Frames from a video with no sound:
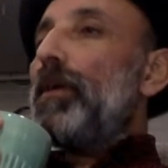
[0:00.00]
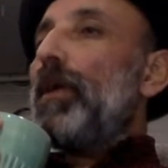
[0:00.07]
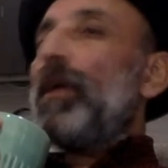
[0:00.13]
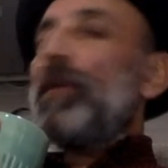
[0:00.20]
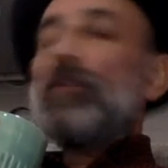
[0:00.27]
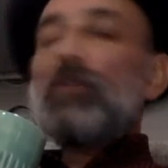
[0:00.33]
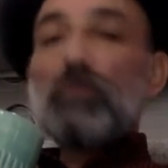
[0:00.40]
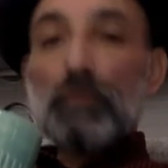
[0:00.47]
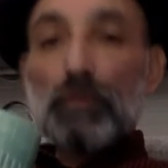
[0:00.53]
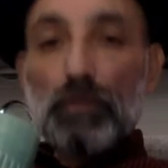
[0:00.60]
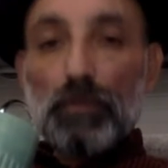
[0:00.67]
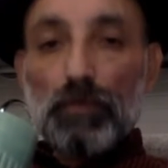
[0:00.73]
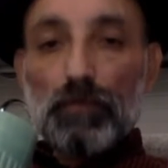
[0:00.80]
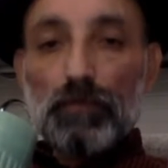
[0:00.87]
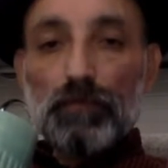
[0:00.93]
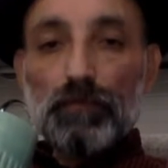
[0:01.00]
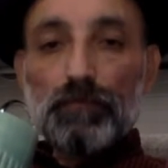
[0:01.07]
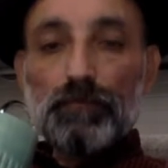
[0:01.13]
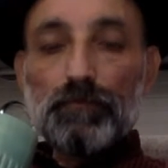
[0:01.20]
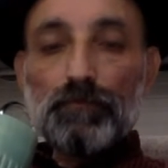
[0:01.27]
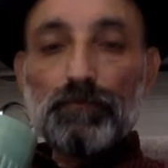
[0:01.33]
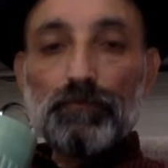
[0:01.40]
and truth.
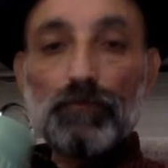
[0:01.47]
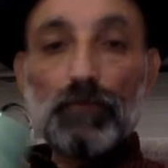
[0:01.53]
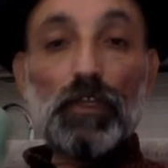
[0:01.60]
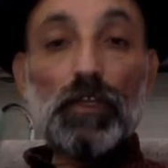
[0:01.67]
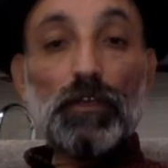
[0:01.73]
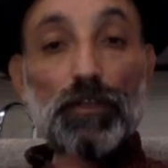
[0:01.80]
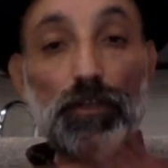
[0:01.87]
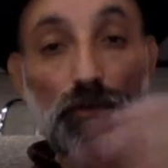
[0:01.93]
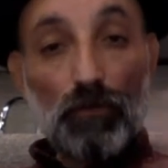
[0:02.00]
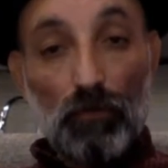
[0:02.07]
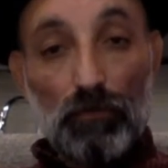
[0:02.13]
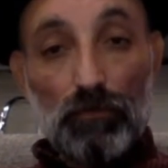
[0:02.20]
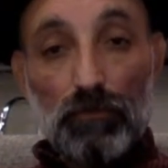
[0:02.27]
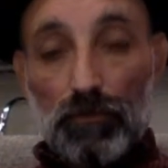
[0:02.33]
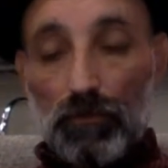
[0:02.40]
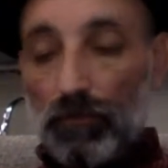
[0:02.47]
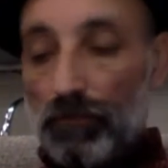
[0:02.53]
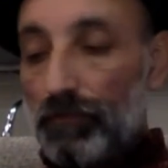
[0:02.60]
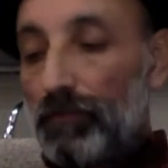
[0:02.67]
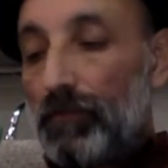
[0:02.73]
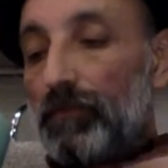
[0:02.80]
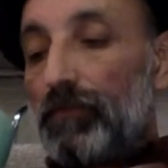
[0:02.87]
There you go.
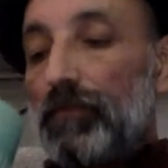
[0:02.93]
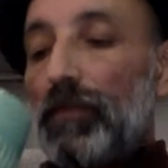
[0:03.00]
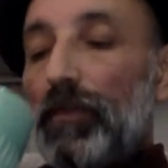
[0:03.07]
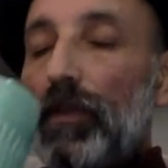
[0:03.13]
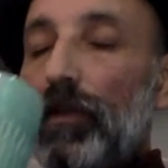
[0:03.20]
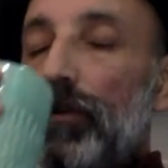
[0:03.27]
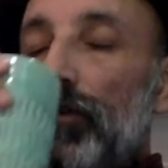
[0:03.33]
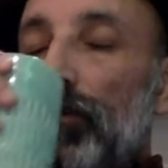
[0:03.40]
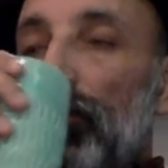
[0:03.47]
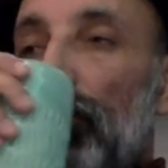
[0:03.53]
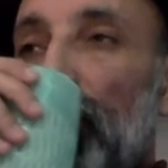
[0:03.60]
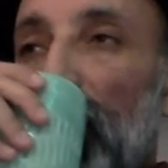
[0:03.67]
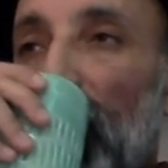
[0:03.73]
There you